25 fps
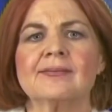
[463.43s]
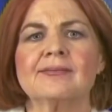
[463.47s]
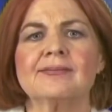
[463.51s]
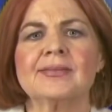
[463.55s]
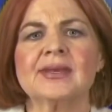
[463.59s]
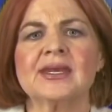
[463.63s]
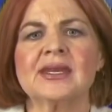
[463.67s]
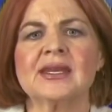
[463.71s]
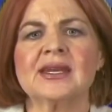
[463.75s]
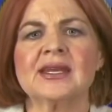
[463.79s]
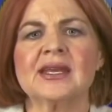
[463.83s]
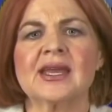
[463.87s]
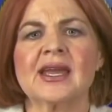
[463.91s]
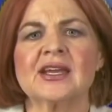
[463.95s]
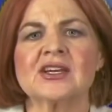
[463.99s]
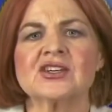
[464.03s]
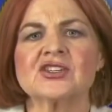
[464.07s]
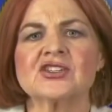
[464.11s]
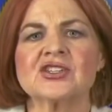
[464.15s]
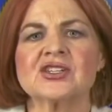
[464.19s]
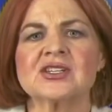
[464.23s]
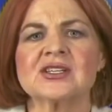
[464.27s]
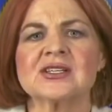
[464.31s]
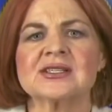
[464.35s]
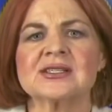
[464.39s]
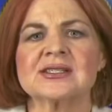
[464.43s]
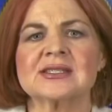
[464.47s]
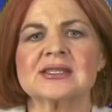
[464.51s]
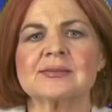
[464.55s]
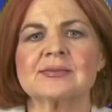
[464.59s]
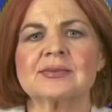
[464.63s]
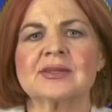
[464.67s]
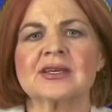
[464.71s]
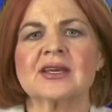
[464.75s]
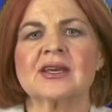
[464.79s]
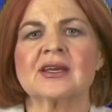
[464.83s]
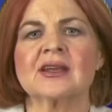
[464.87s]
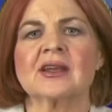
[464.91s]
Mediation is
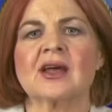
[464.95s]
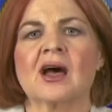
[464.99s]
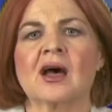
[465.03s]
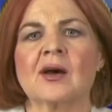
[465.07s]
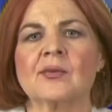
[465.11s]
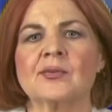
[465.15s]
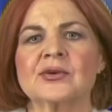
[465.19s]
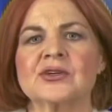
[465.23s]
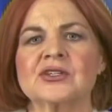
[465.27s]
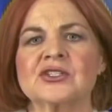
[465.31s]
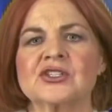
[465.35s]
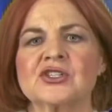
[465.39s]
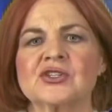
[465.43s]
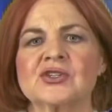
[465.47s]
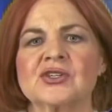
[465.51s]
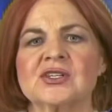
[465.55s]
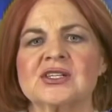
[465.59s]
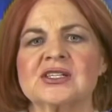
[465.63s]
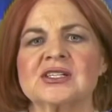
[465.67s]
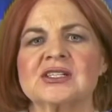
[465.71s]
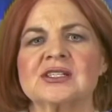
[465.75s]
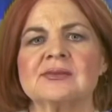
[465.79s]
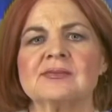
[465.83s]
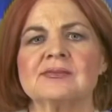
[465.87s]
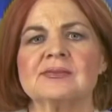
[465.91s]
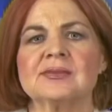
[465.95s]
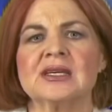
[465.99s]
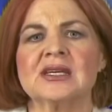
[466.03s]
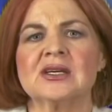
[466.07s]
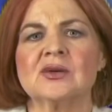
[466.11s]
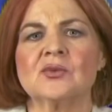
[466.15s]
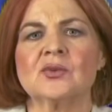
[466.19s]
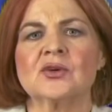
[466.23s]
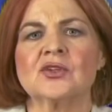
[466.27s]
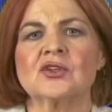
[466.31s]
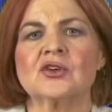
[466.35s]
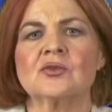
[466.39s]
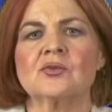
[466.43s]
simply an opportunity to
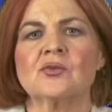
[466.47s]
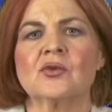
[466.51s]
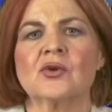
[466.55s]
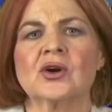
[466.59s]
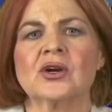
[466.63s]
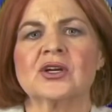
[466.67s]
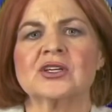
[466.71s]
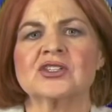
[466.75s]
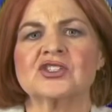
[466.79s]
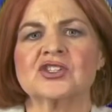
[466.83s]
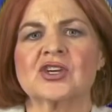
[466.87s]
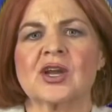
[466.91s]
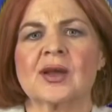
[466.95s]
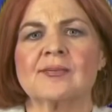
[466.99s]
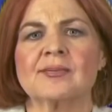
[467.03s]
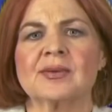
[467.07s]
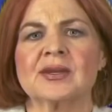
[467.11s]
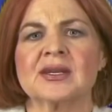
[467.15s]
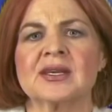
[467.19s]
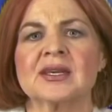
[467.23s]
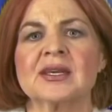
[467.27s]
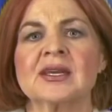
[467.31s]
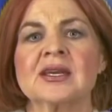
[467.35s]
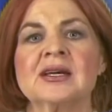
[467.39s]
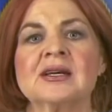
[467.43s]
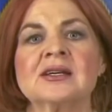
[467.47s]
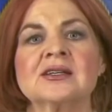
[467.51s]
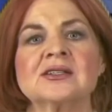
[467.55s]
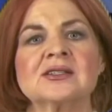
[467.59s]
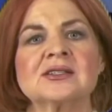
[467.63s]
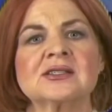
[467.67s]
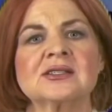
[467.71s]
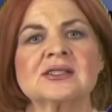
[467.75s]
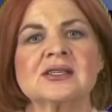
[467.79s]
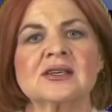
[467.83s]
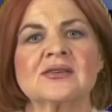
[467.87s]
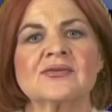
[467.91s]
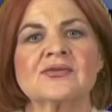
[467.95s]
meet with your mortgage company to
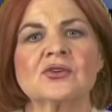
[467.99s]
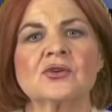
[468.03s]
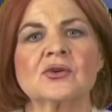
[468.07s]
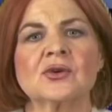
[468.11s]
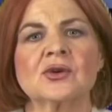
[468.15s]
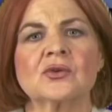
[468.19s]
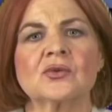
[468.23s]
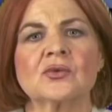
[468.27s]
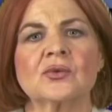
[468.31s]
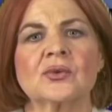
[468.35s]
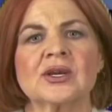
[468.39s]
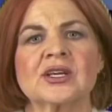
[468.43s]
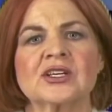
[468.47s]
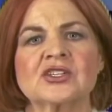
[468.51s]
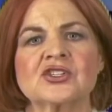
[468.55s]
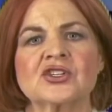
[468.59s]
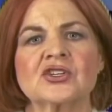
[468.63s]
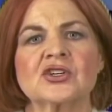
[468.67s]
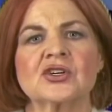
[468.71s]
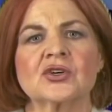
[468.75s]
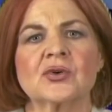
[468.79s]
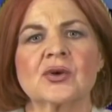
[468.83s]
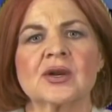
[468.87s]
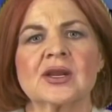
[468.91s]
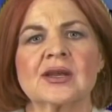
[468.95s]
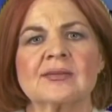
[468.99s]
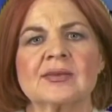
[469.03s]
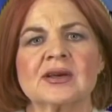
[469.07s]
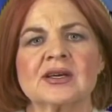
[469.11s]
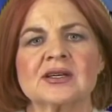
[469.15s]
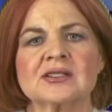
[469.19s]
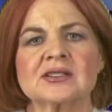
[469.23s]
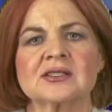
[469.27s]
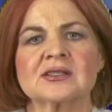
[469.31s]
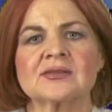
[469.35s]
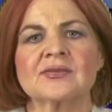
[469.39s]
see if you can reach an agreement.